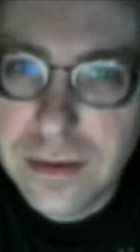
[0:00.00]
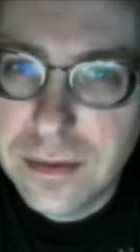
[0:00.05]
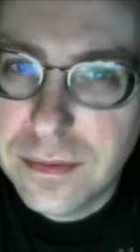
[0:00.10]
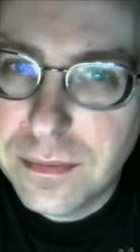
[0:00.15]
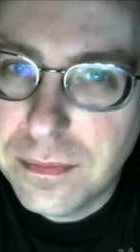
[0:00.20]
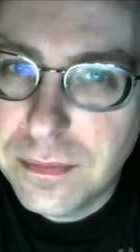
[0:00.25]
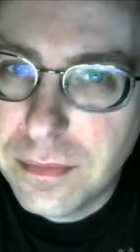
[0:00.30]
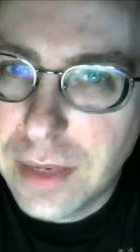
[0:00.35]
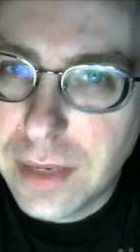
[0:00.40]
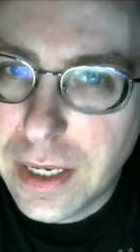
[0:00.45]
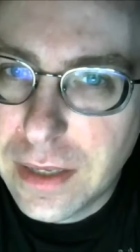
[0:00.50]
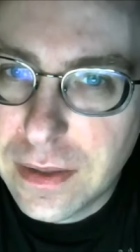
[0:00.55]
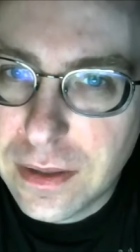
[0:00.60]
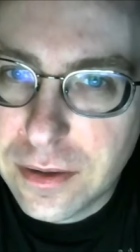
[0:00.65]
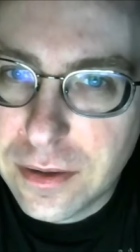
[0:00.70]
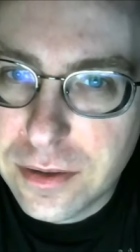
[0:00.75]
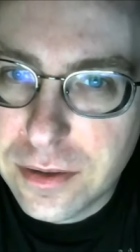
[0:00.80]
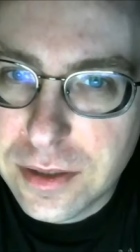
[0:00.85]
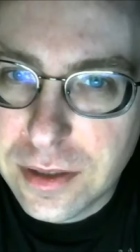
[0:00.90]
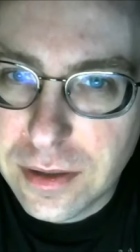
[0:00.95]
man, that
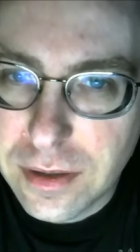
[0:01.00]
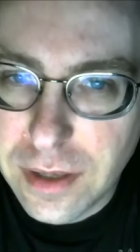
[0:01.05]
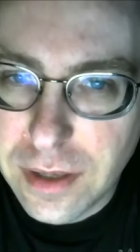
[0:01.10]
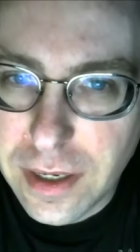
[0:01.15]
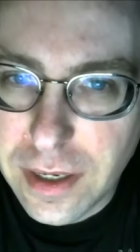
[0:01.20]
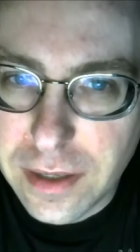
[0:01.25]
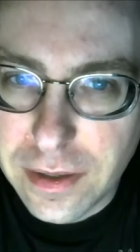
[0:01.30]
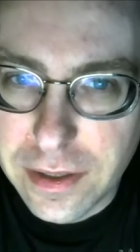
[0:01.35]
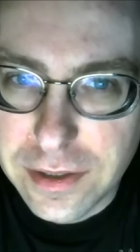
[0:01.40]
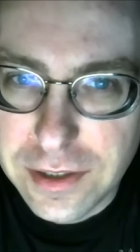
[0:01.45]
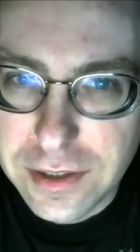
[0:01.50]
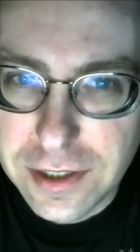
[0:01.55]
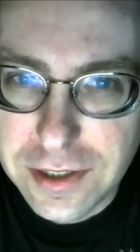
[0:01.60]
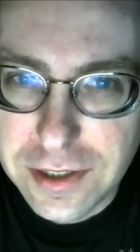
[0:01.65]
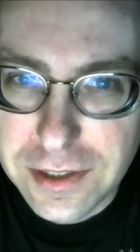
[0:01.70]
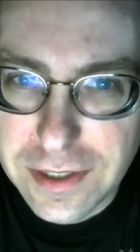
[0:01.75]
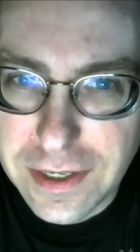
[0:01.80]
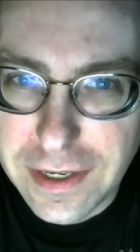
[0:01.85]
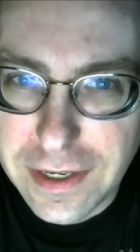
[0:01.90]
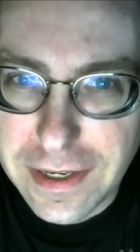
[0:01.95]
looks a lot like she's
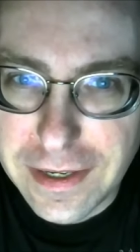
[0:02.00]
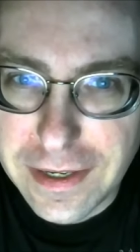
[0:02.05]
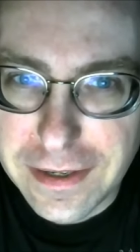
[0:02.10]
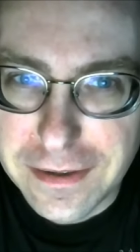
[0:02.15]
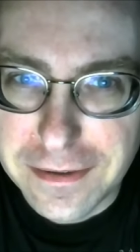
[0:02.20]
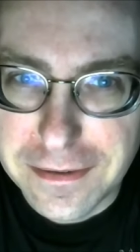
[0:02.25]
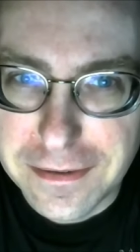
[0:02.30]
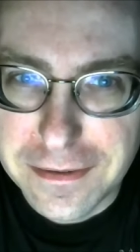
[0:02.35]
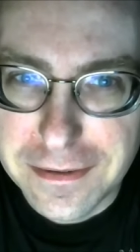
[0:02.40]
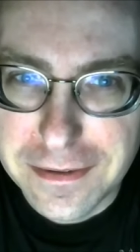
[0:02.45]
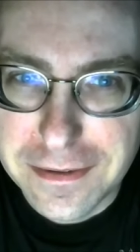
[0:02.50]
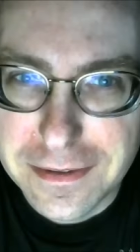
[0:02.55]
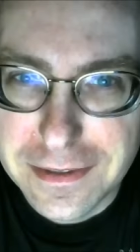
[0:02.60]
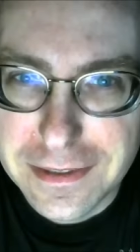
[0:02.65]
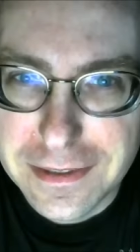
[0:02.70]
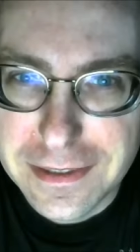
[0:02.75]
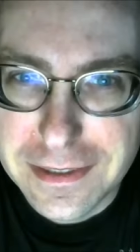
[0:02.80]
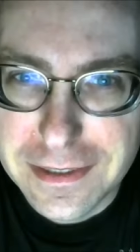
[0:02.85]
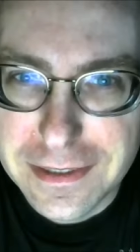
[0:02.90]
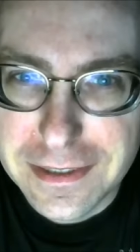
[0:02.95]
saying
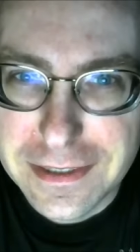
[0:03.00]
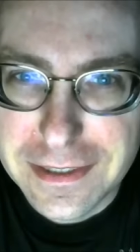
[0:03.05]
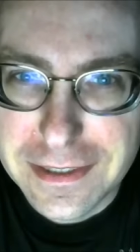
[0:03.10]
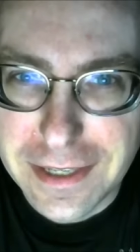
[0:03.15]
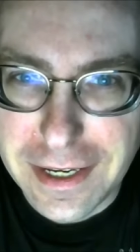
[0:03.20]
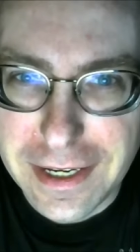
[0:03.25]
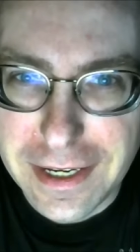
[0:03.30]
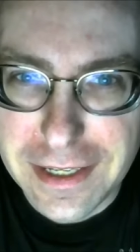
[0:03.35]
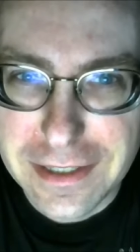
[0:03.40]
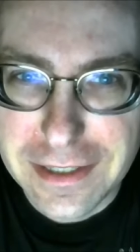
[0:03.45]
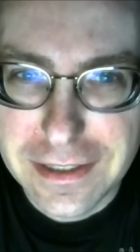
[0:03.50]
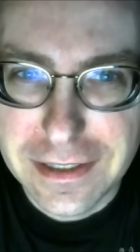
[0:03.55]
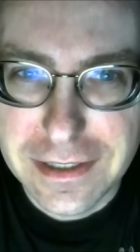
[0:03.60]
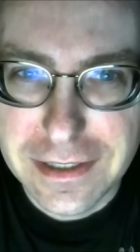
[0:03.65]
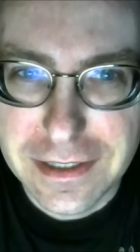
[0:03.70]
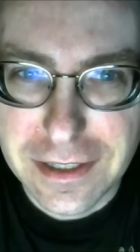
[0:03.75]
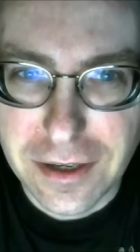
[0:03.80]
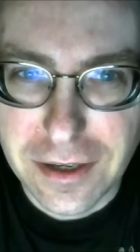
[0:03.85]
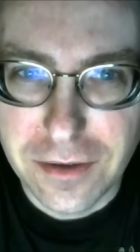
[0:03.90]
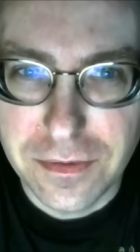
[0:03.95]
science
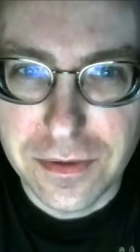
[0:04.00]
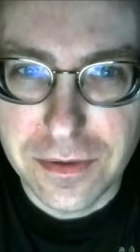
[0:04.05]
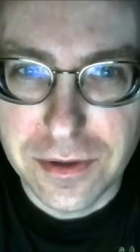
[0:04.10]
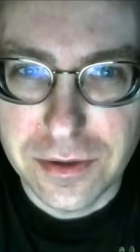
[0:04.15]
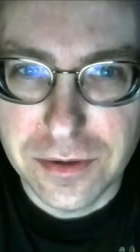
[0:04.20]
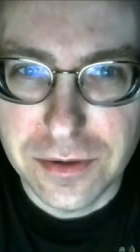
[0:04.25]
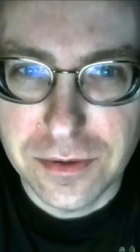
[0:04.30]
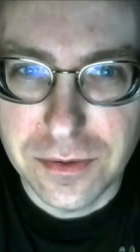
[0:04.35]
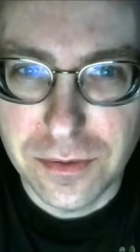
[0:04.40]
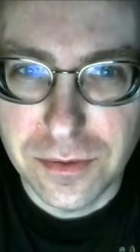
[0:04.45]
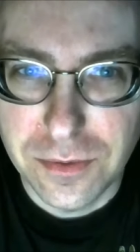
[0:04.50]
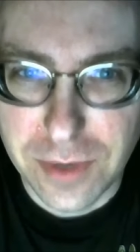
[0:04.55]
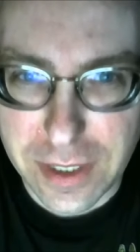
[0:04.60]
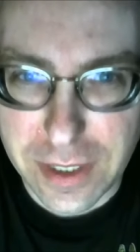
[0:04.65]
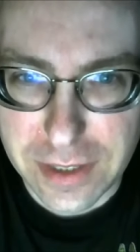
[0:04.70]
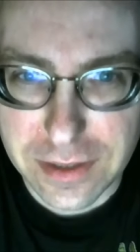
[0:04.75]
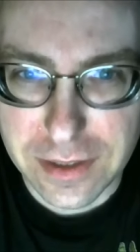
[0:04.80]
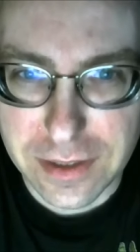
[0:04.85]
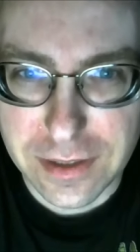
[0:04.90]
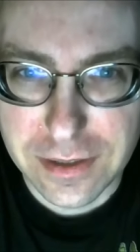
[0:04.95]
itself is
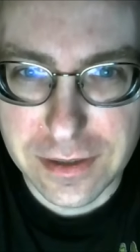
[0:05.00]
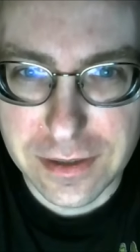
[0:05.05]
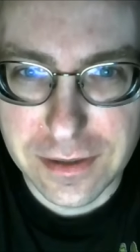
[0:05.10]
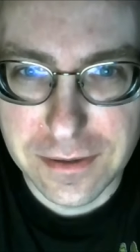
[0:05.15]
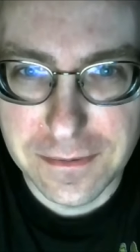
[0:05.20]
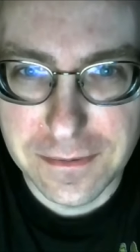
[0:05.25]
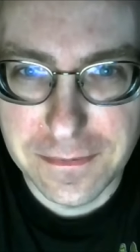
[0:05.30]
racist.